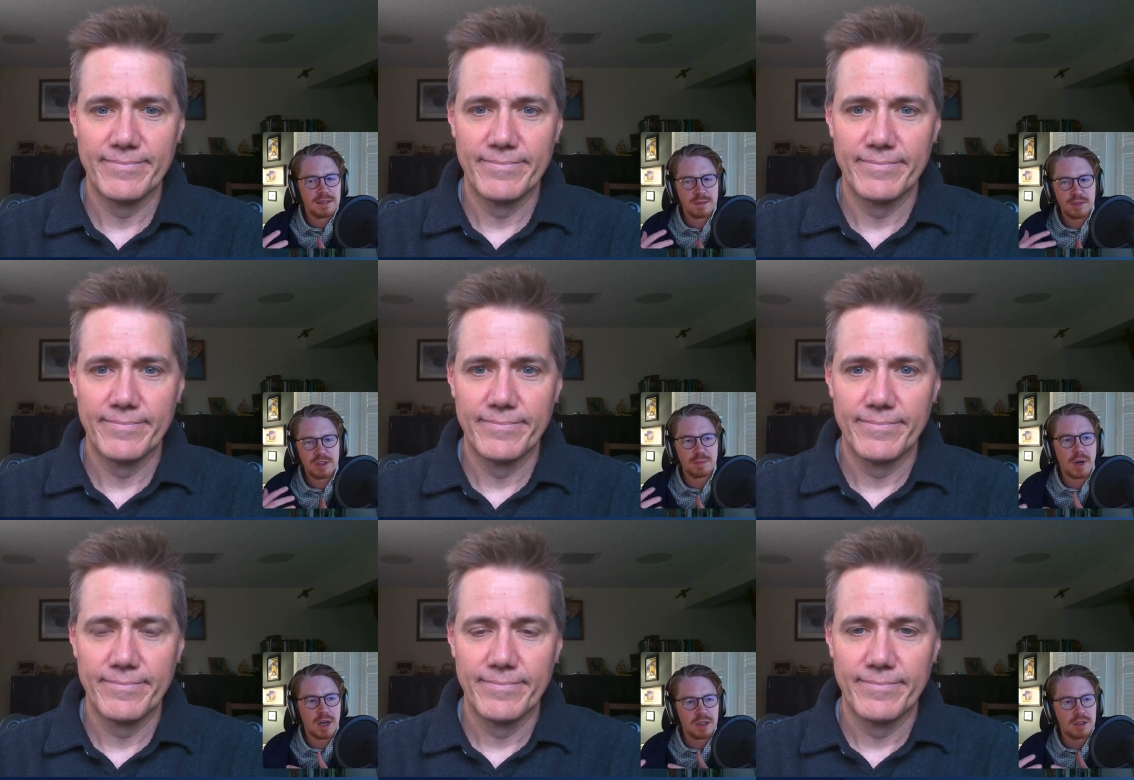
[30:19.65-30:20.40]
Speaker 1: some of these
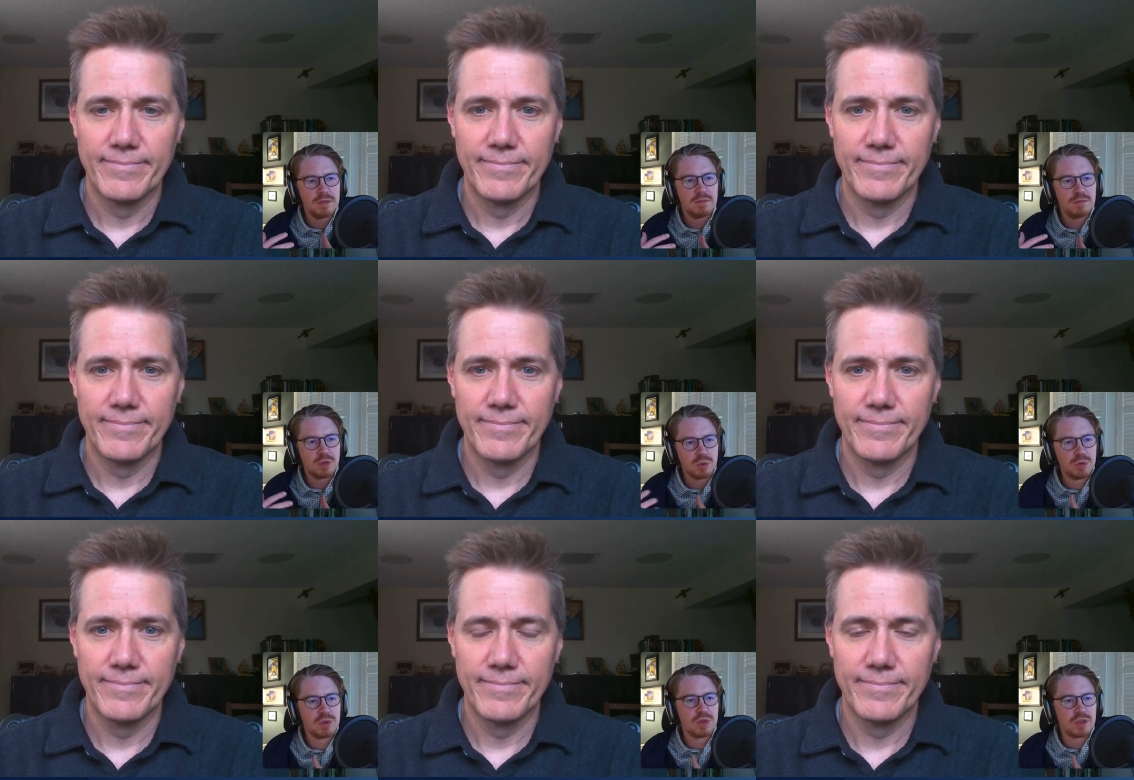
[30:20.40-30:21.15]
modern
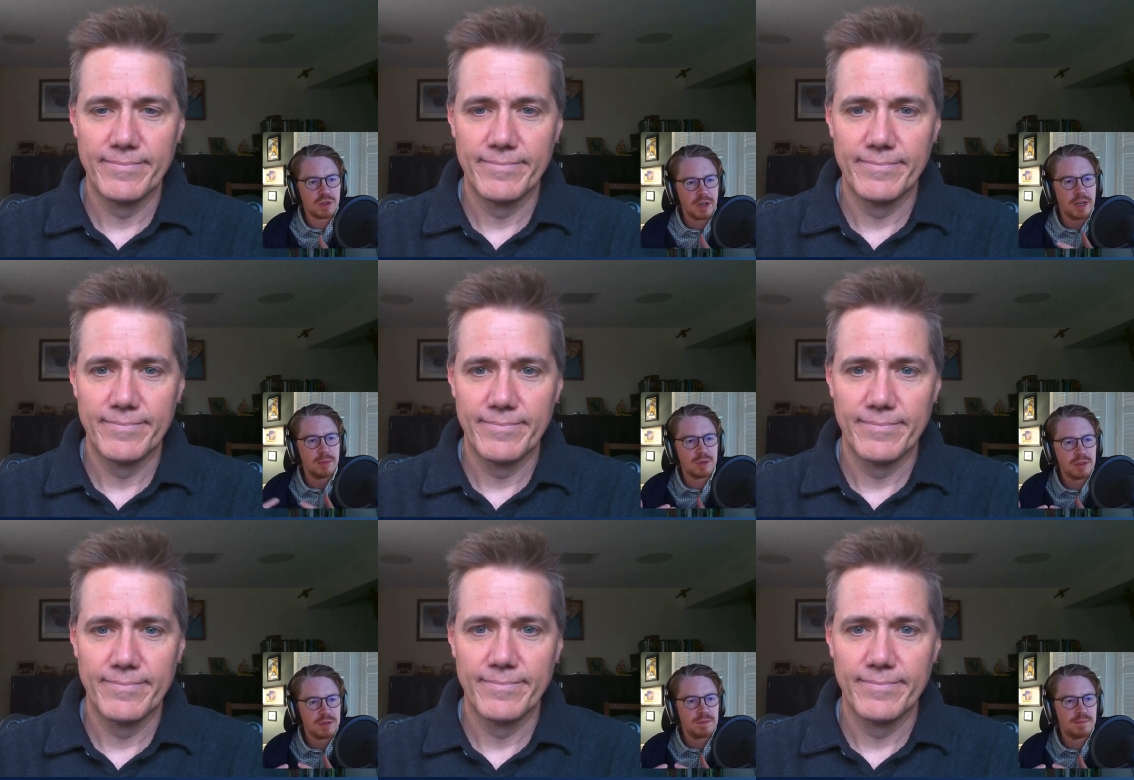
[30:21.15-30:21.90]
tools are
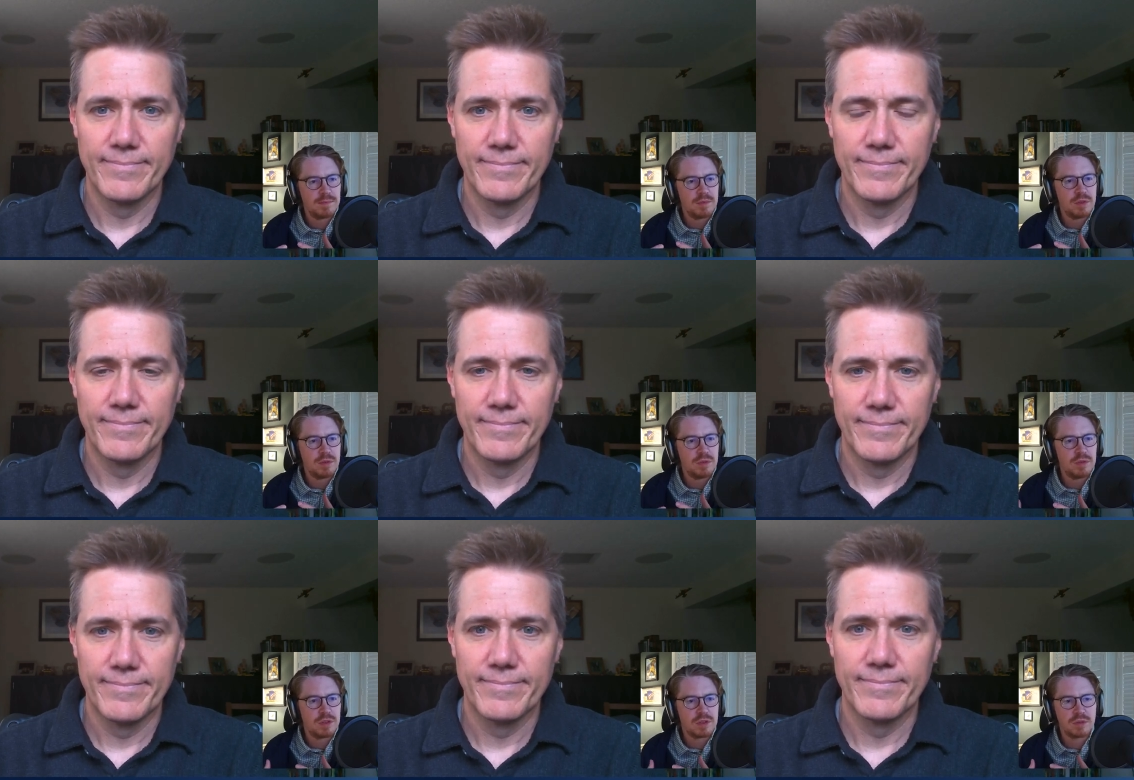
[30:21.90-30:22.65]
able to
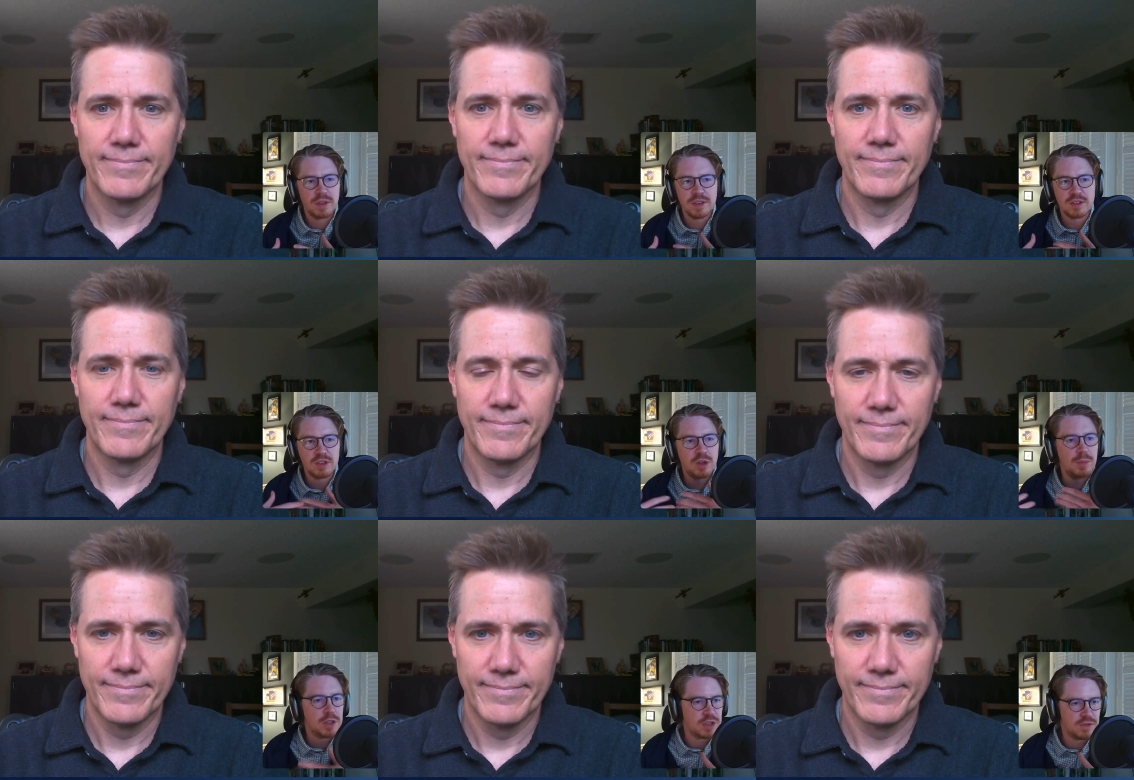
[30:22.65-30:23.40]
to just create
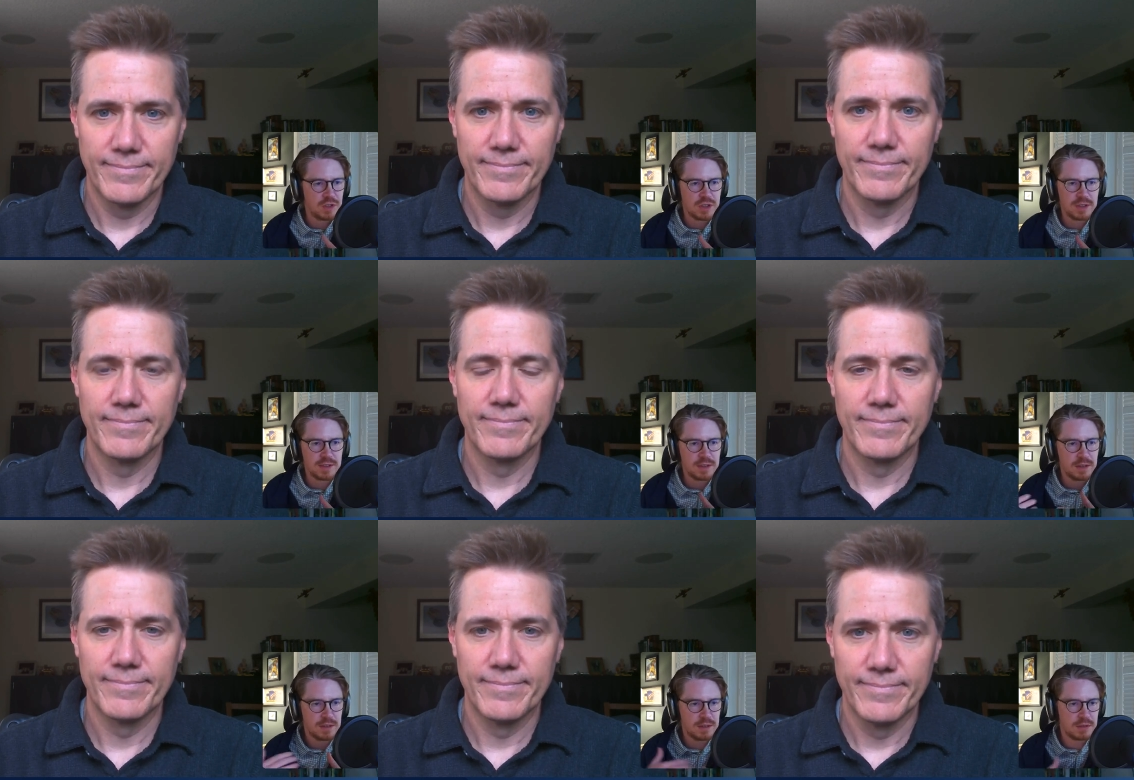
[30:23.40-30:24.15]
so much
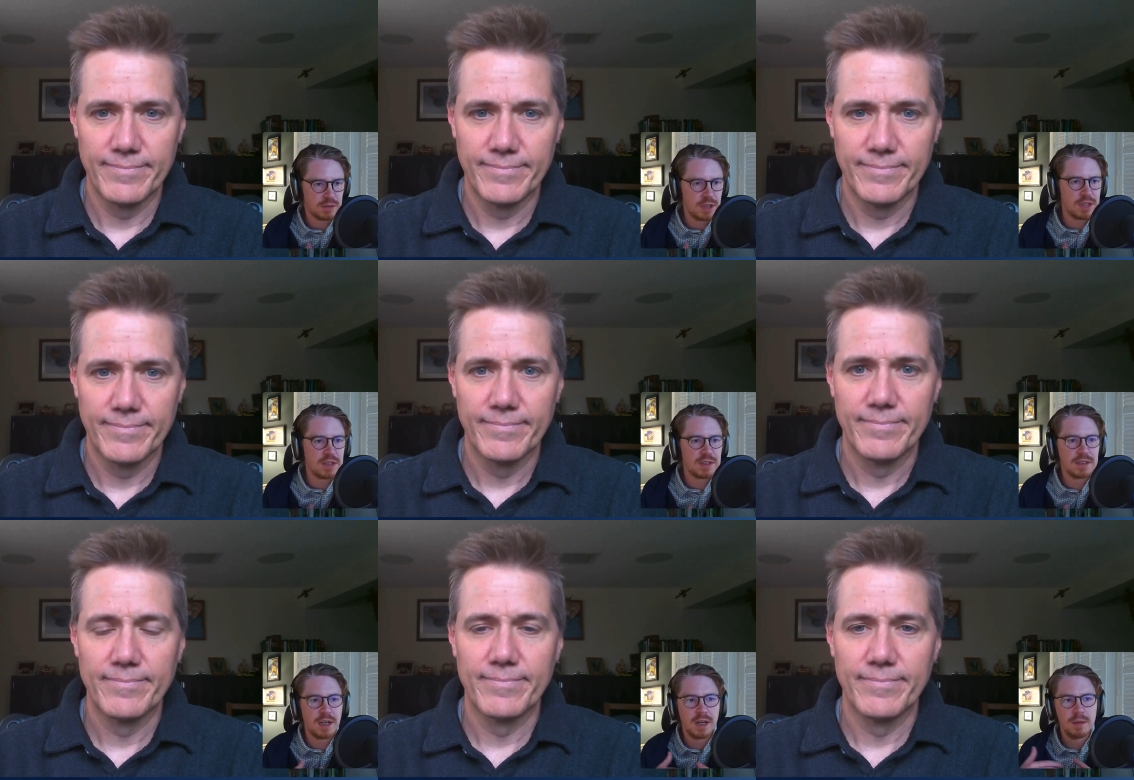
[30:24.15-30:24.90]
efficiency on the creation
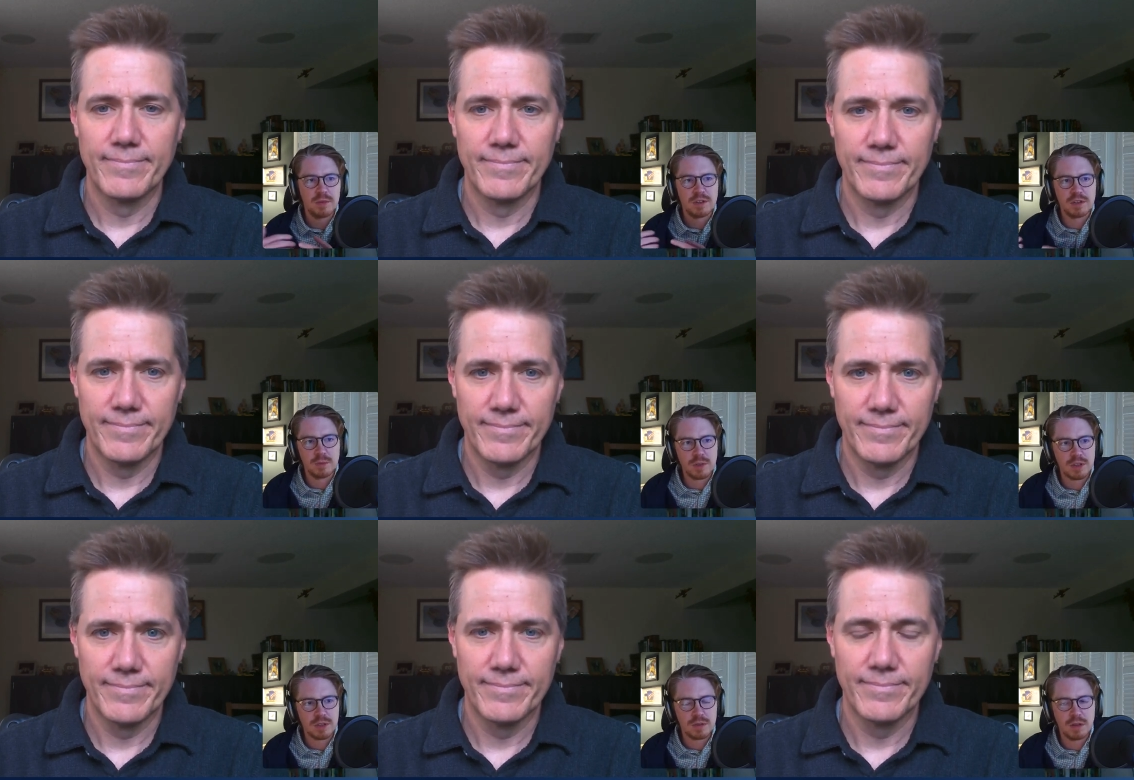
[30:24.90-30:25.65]
side, but so
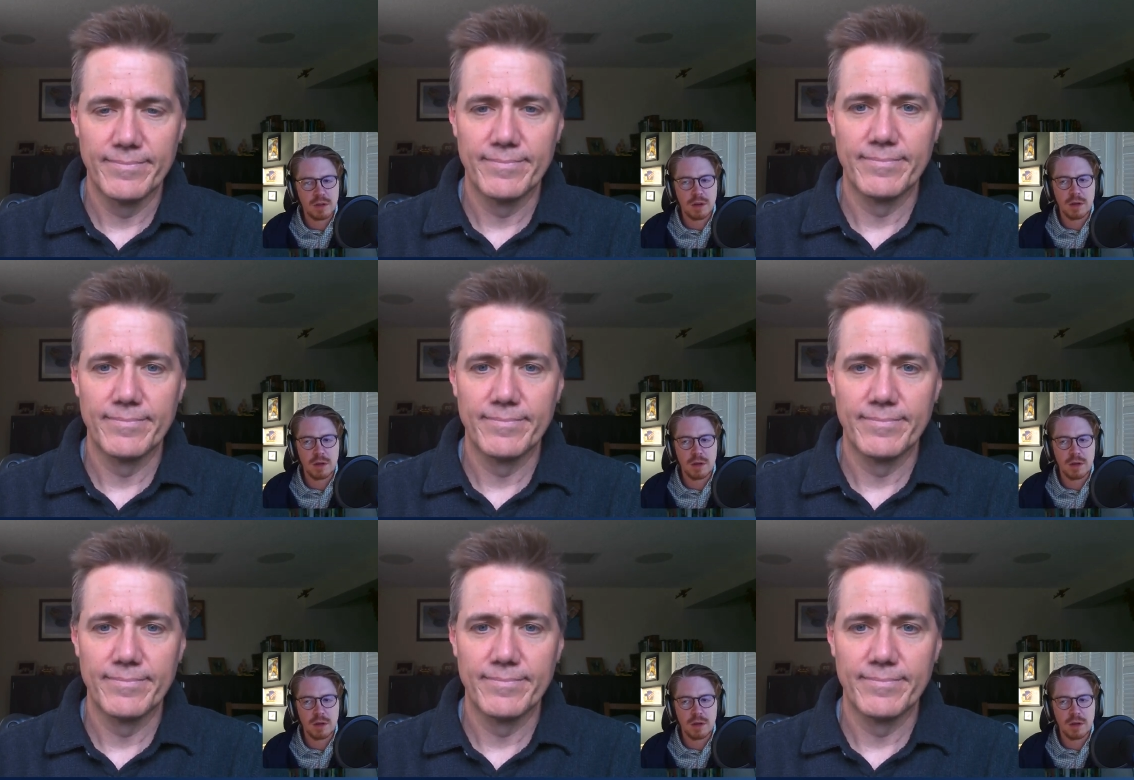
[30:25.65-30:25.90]
much uh,